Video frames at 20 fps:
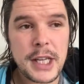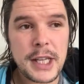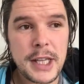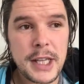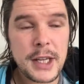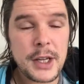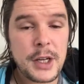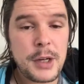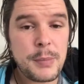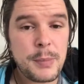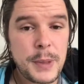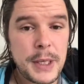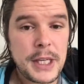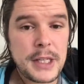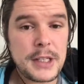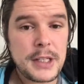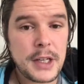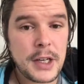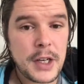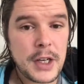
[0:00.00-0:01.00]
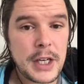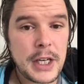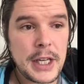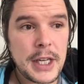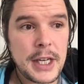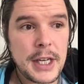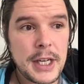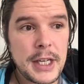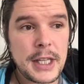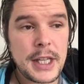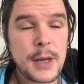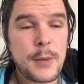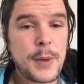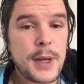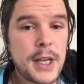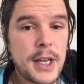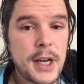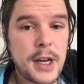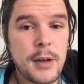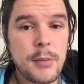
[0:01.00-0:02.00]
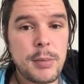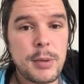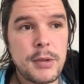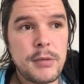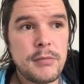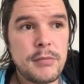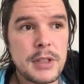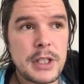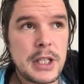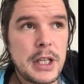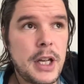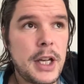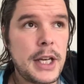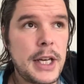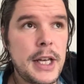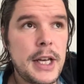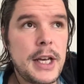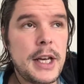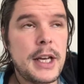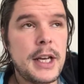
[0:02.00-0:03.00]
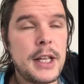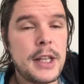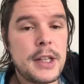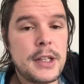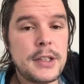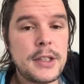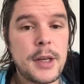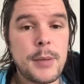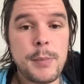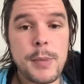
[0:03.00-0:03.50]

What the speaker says: They go to bed earlier and they wake up slightly earlier than some